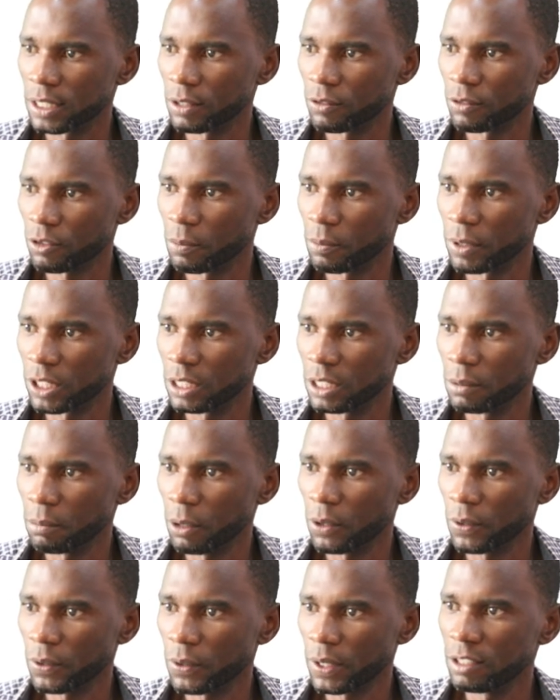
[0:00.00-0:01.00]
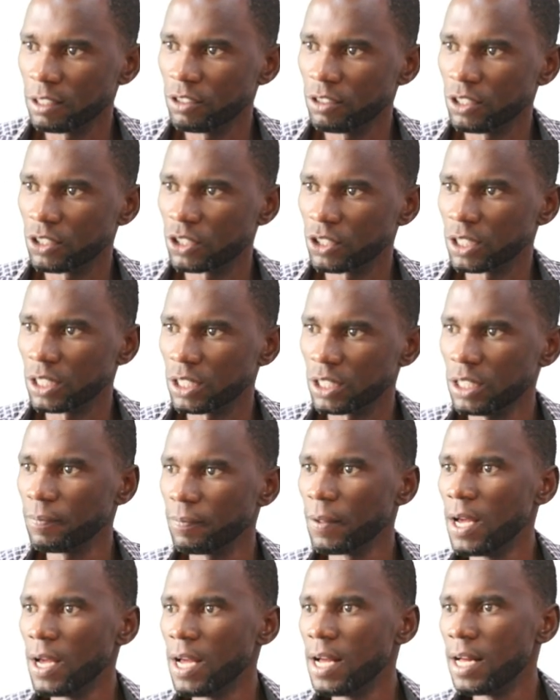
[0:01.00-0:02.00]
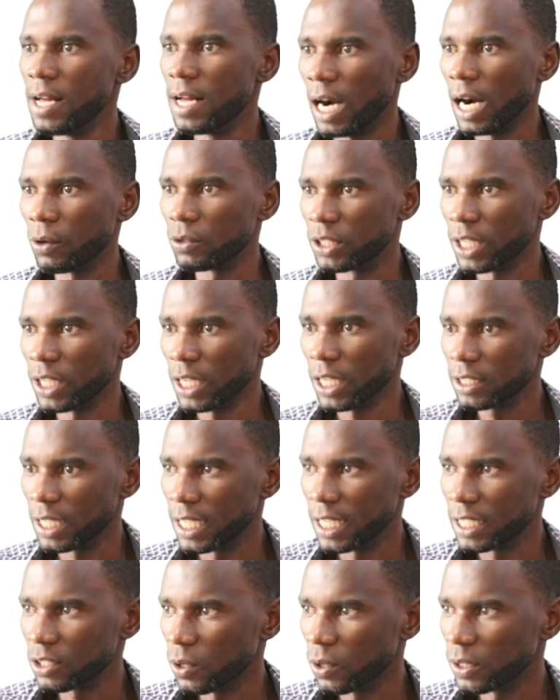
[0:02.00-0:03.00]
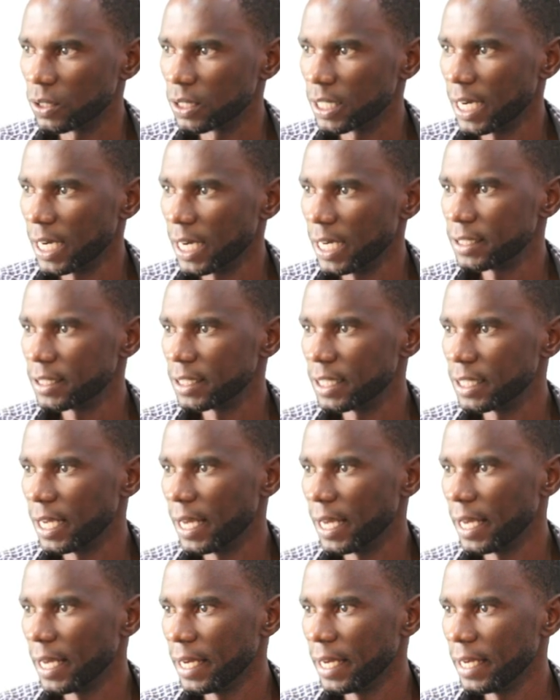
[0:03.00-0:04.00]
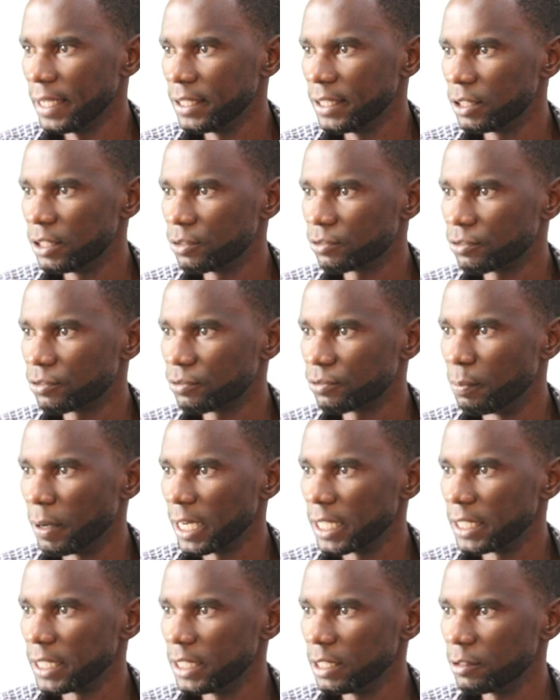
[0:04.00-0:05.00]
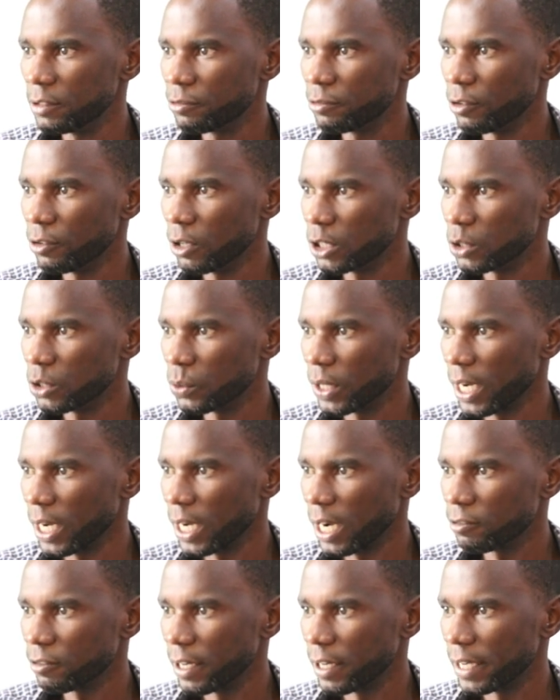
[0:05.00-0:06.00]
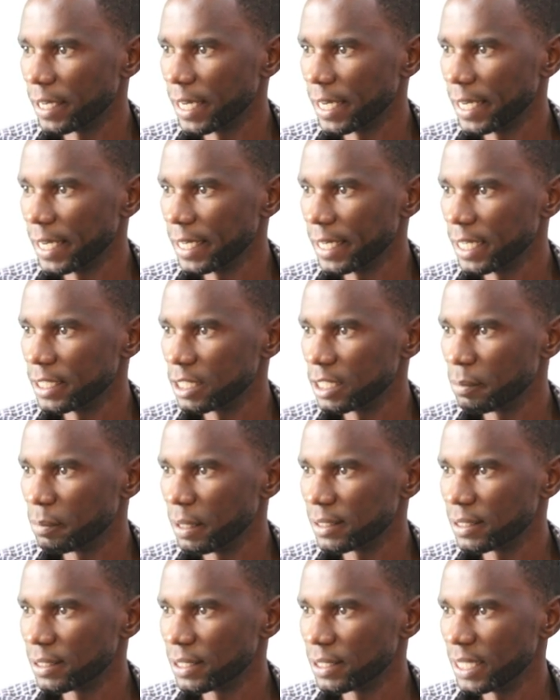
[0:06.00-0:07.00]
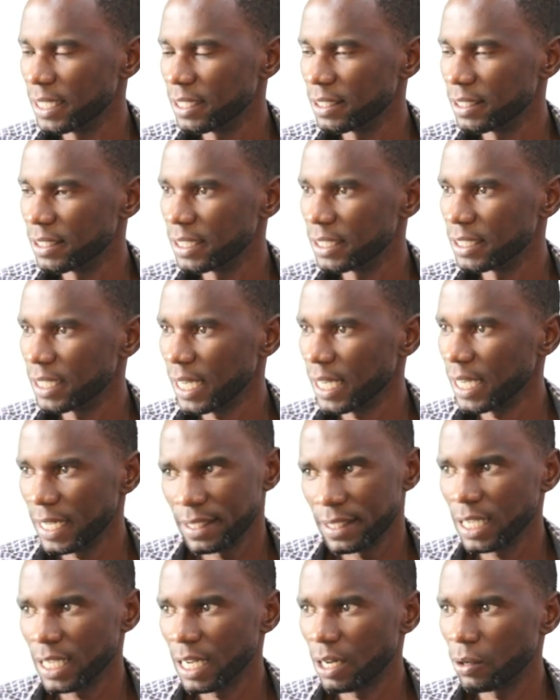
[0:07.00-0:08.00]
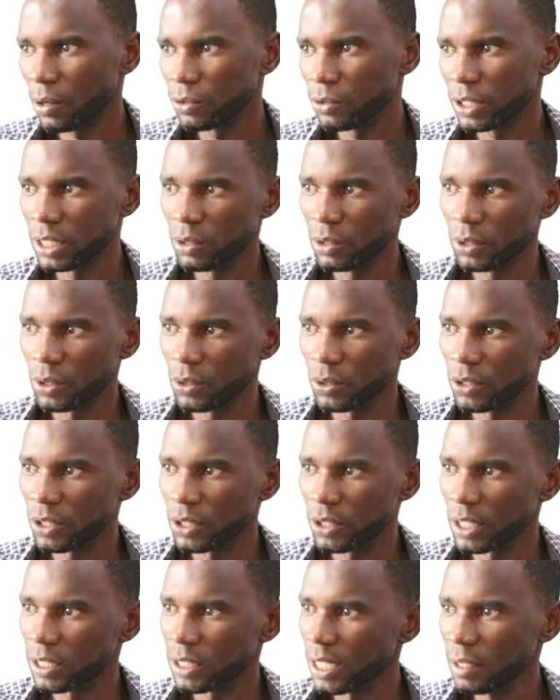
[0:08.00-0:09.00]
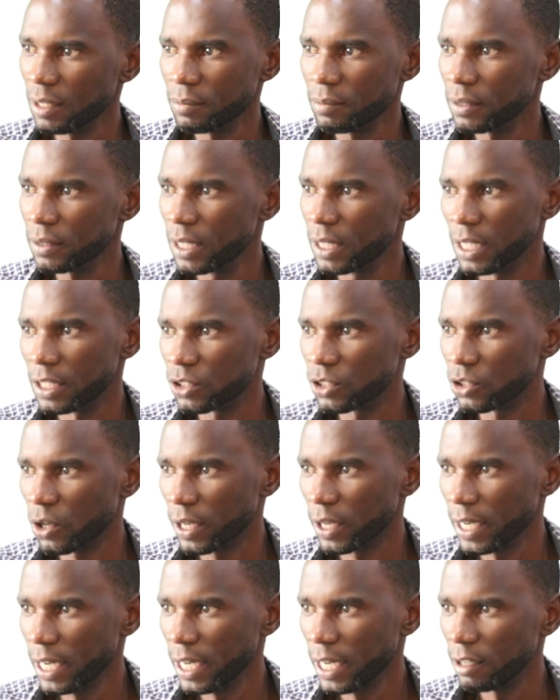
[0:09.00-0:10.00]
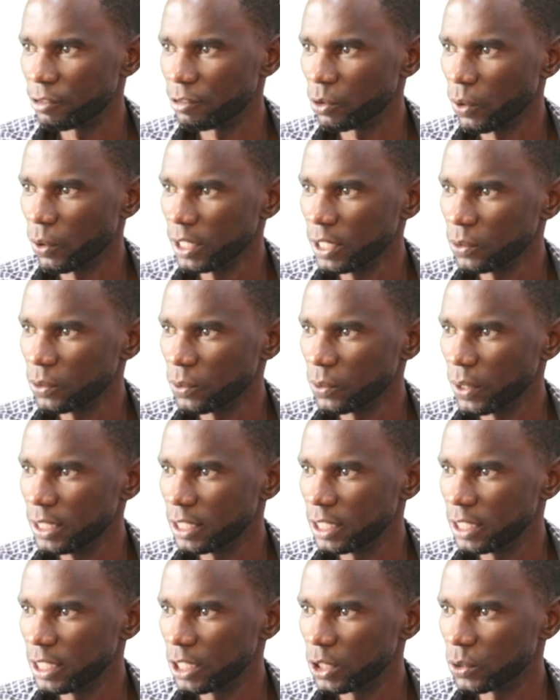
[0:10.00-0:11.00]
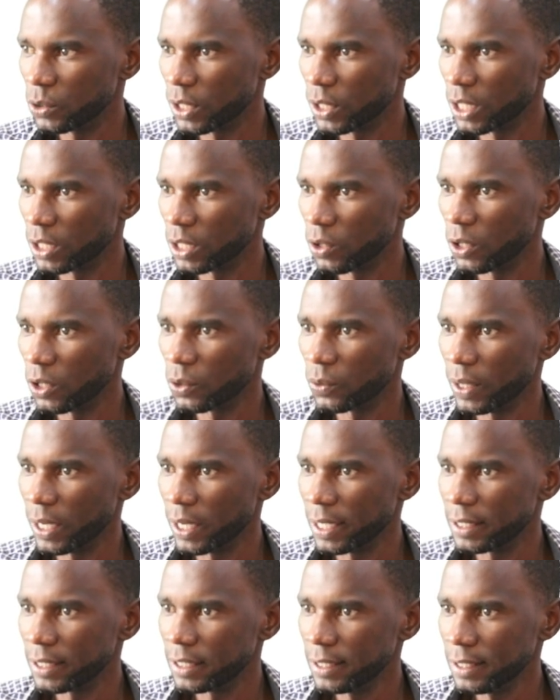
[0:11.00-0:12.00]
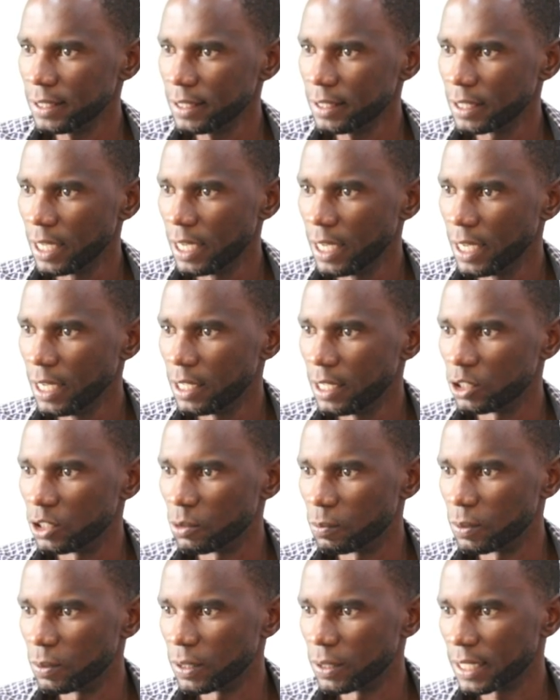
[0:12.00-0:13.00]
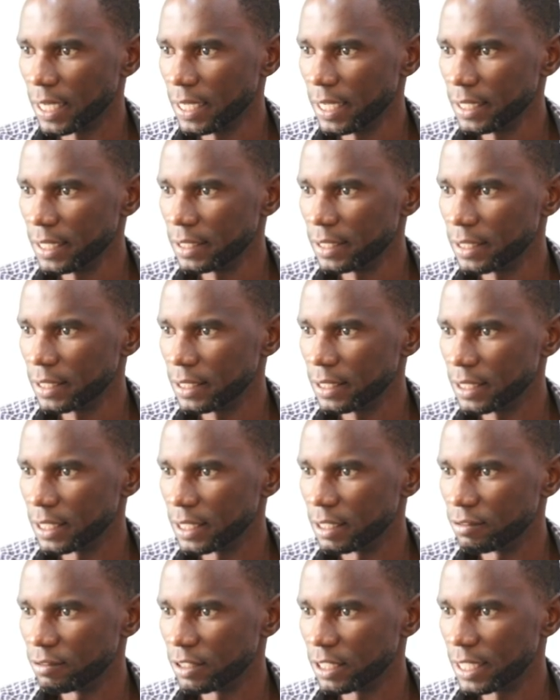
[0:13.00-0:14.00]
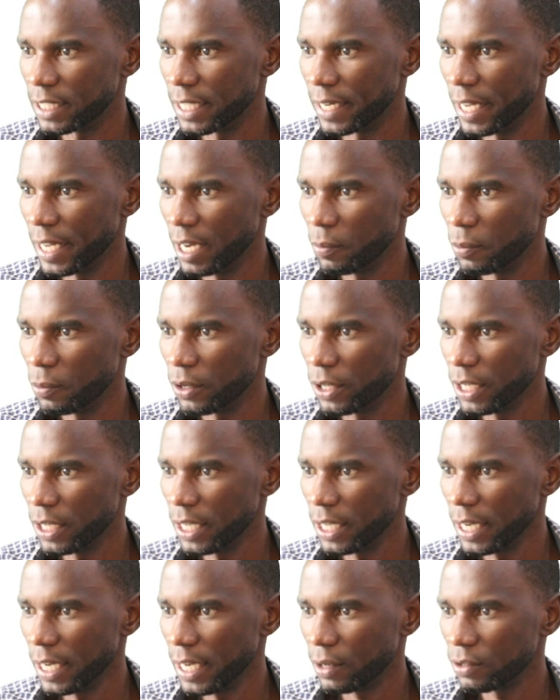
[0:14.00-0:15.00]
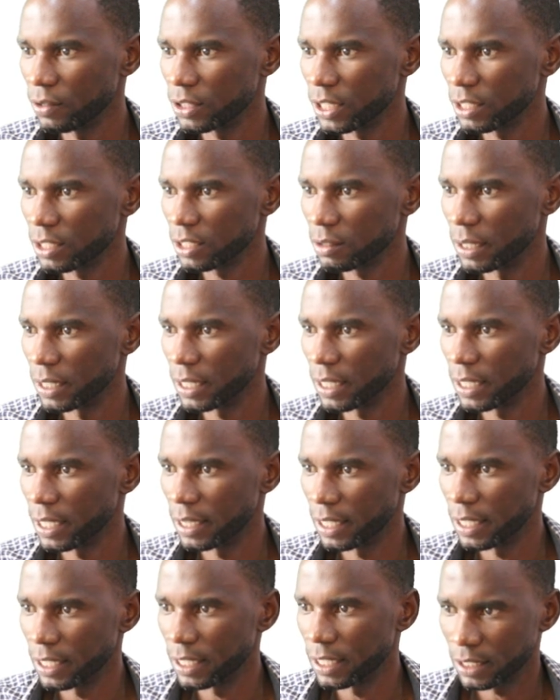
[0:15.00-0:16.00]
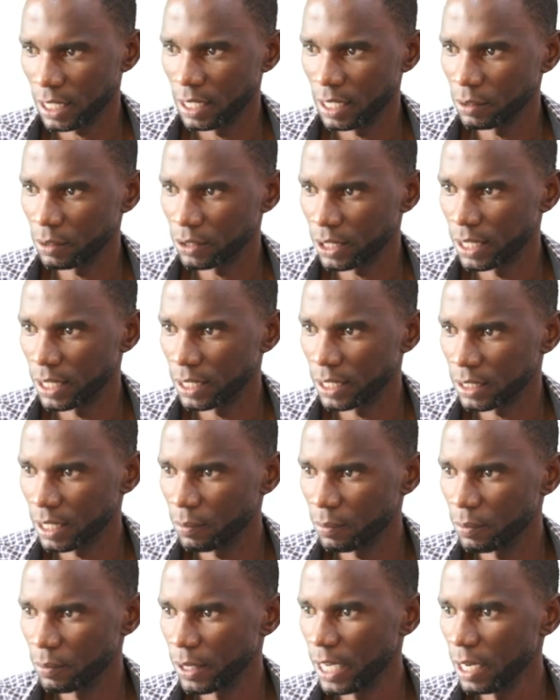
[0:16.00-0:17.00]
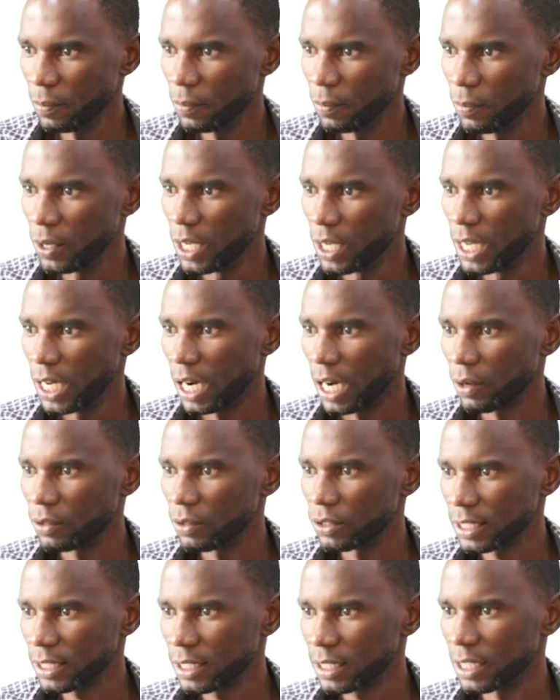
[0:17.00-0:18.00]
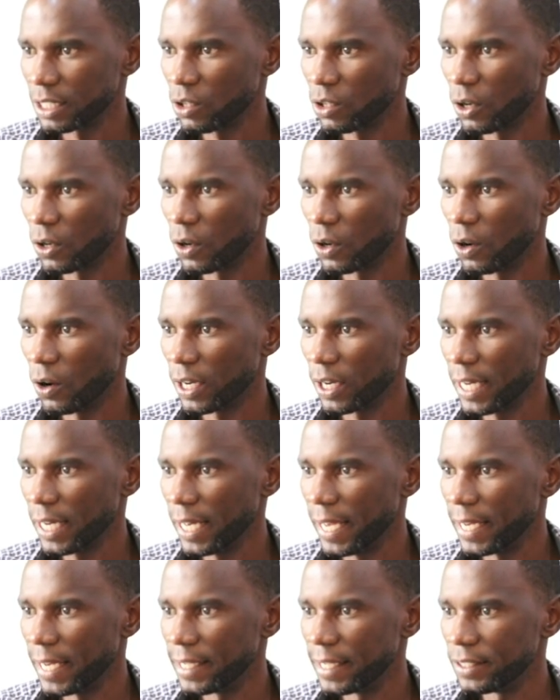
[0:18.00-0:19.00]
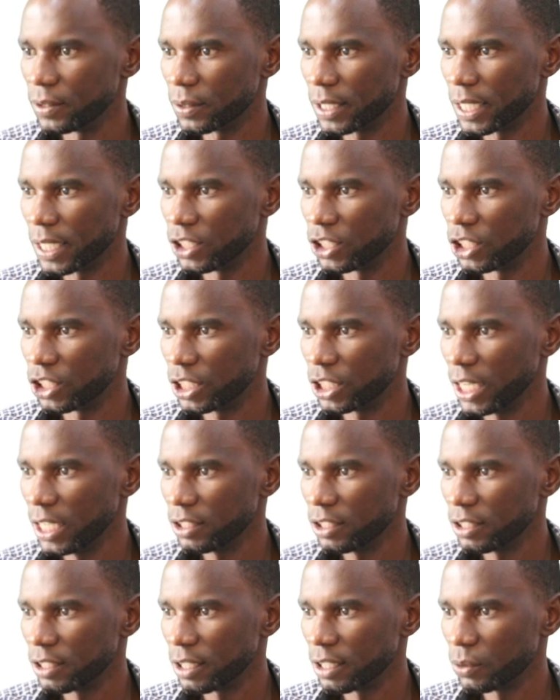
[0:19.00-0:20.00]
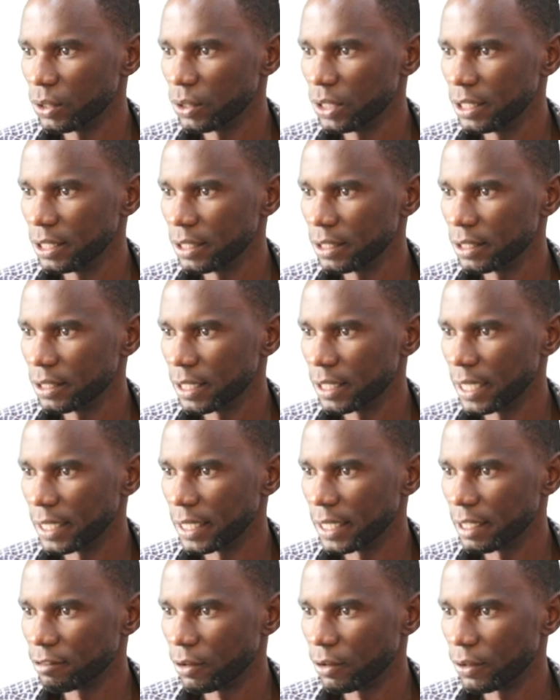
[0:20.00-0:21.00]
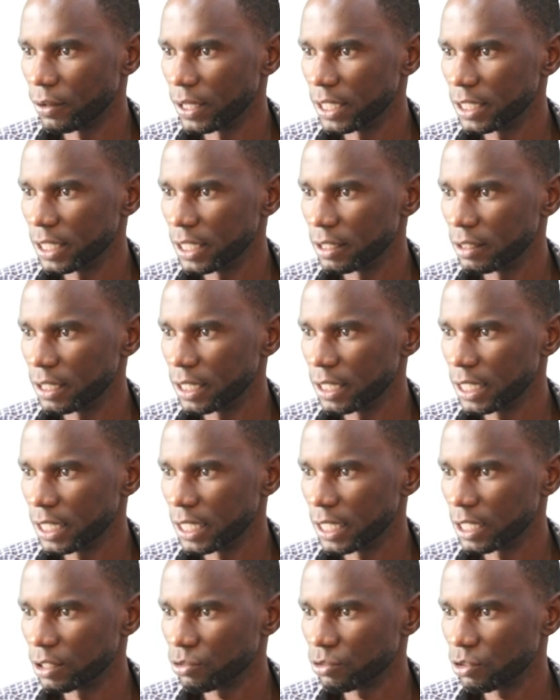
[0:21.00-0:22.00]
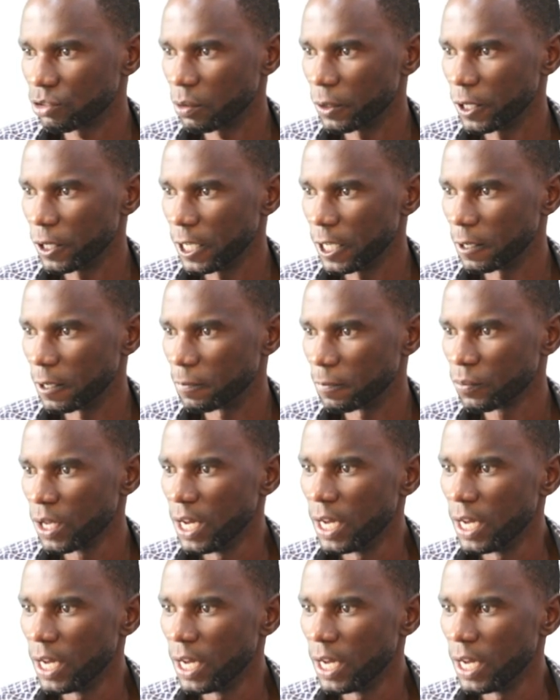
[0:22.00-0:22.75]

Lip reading: From the symbol you can even see. I'll just select on that, and by default we have a 900 by 300. I think I'll still use the same. It's okay. If you want to edit it, you can go to edit, duplicate, give it a name here. I'll just maintain the same name. I'll just click on OK, and you can change the width and the foundation thickness from here.